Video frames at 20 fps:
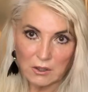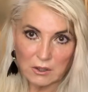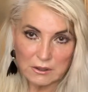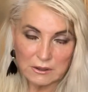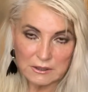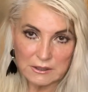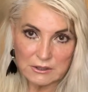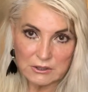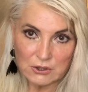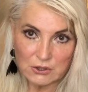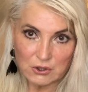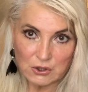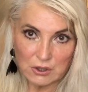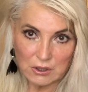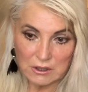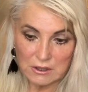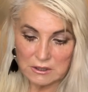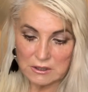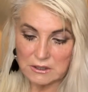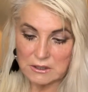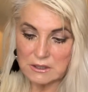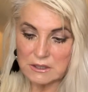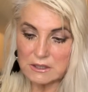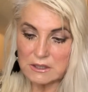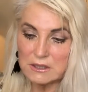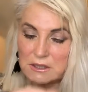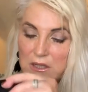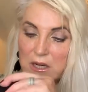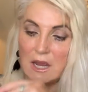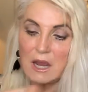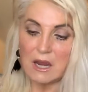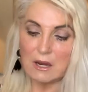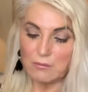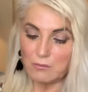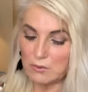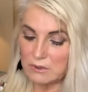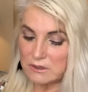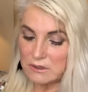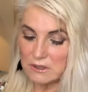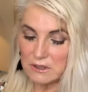on these jeans, I
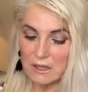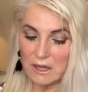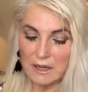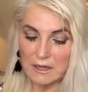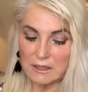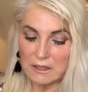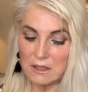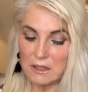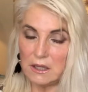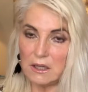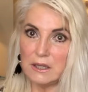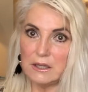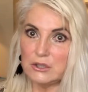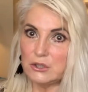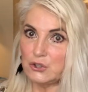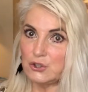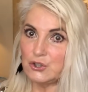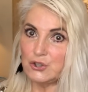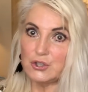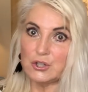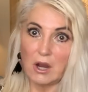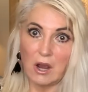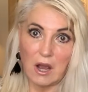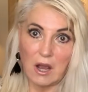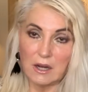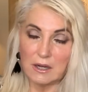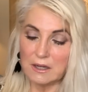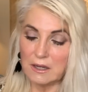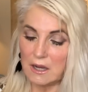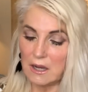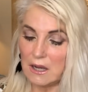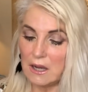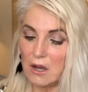was like in shock.